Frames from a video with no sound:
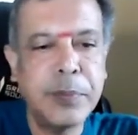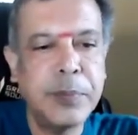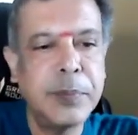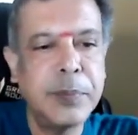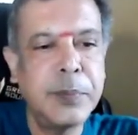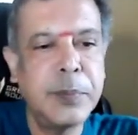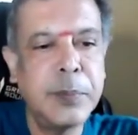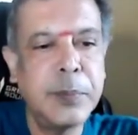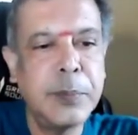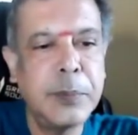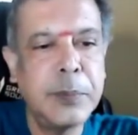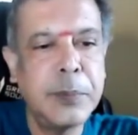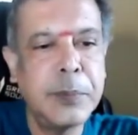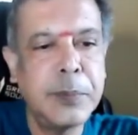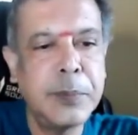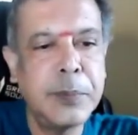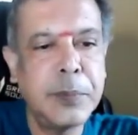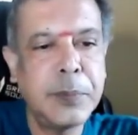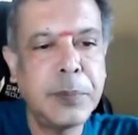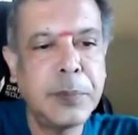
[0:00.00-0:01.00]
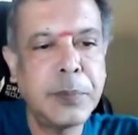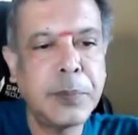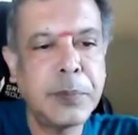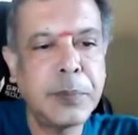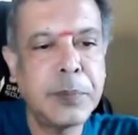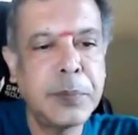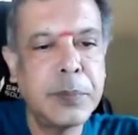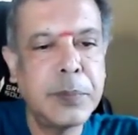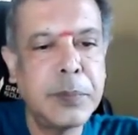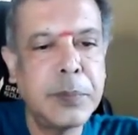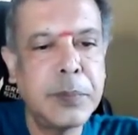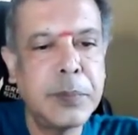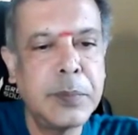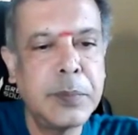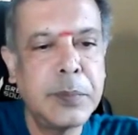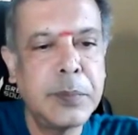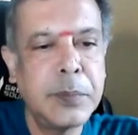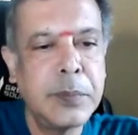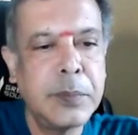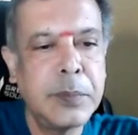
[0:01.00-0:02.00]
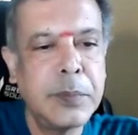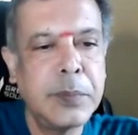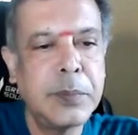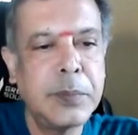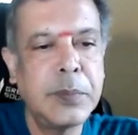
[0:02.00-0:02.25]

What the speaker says: Nobody speaks.